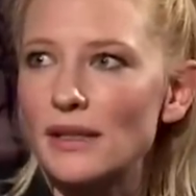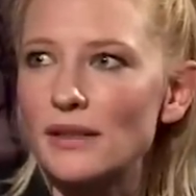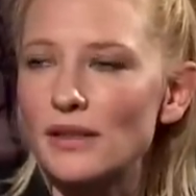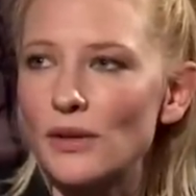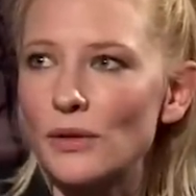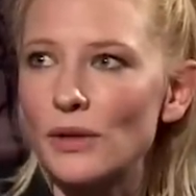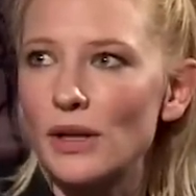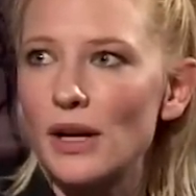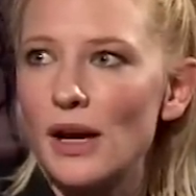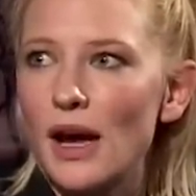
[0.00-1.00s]
And so
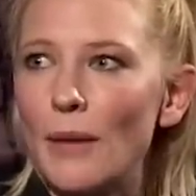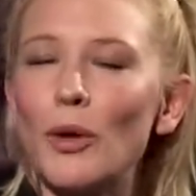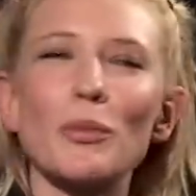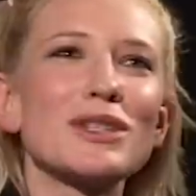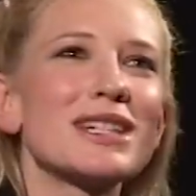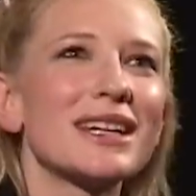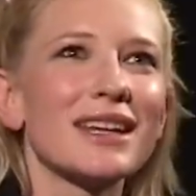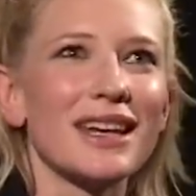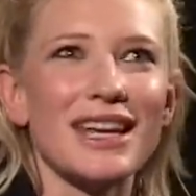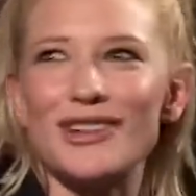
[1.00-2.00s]
I'm not
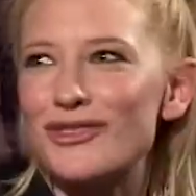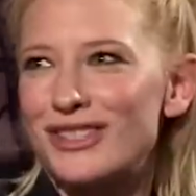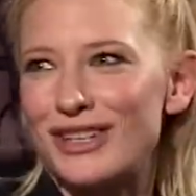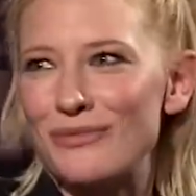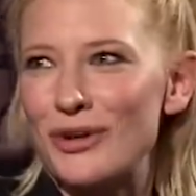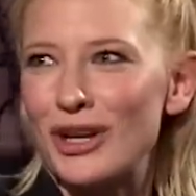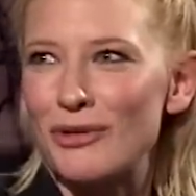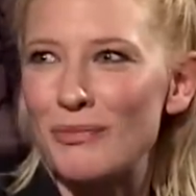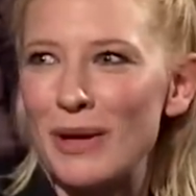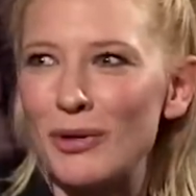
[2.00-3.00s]
particularly interested in working
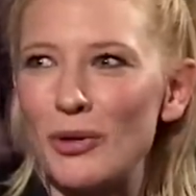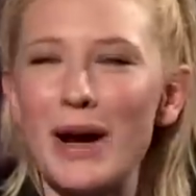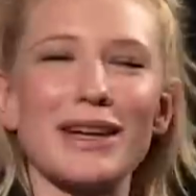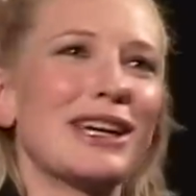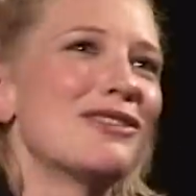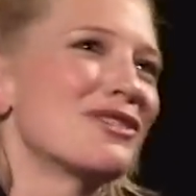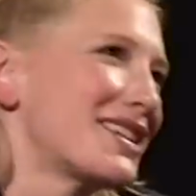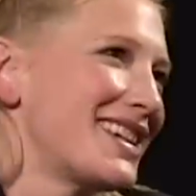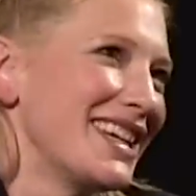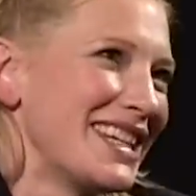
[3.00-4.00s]
with people who aren't
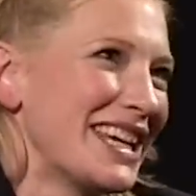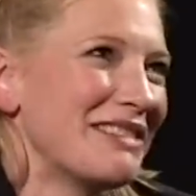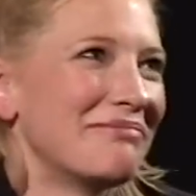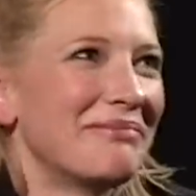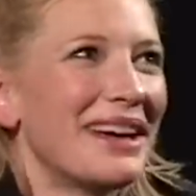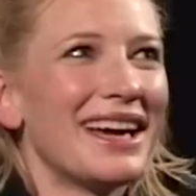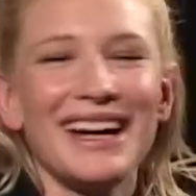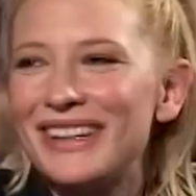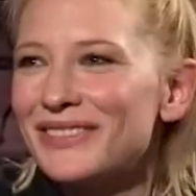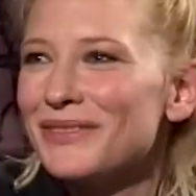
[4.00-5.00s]
interested in,
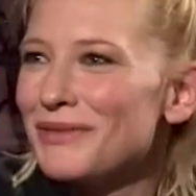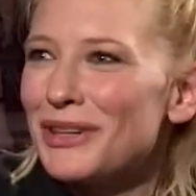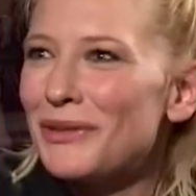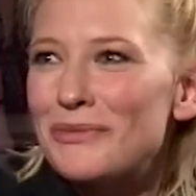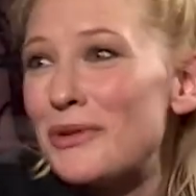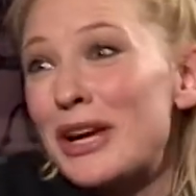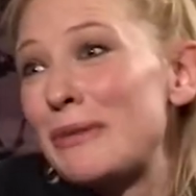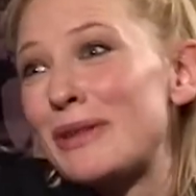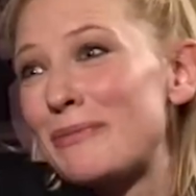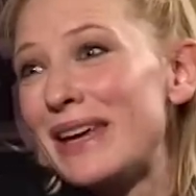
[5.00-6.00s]
you know,
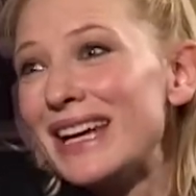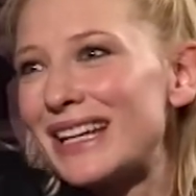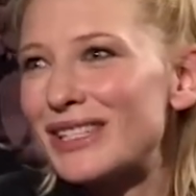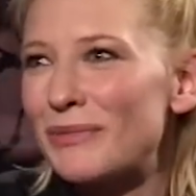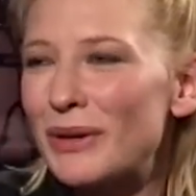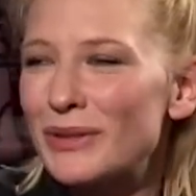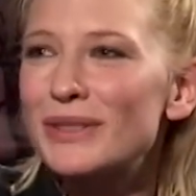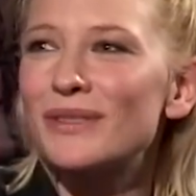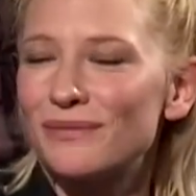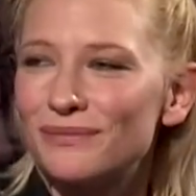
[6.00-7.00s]
working with me, I mm-hmm.
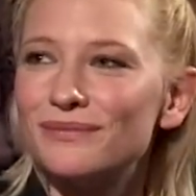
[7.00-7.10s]
suppose.